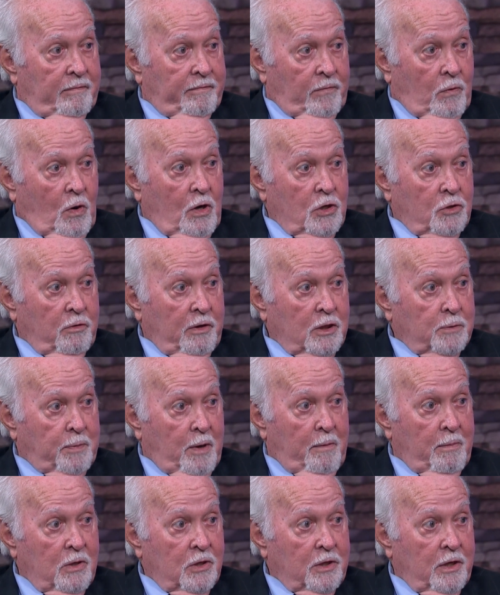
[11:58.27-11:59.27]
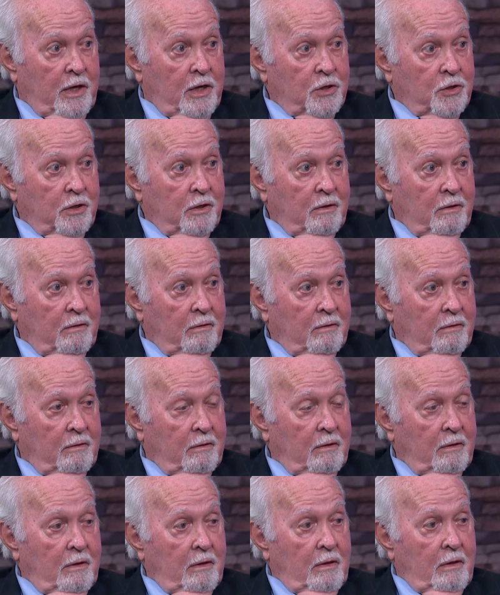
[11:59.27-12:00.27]
Forestry Experiment Station,
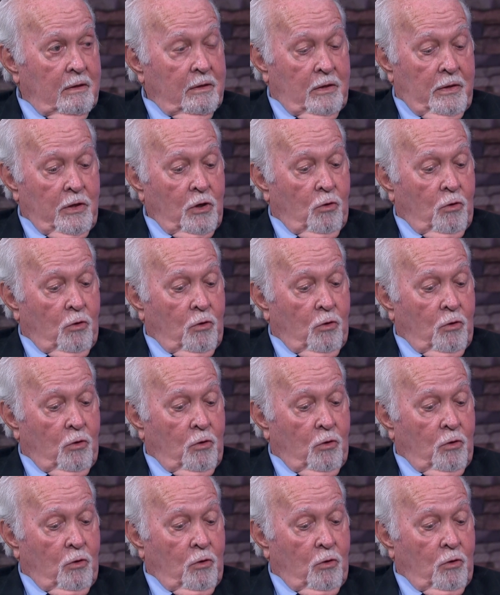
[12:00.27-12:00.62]
to the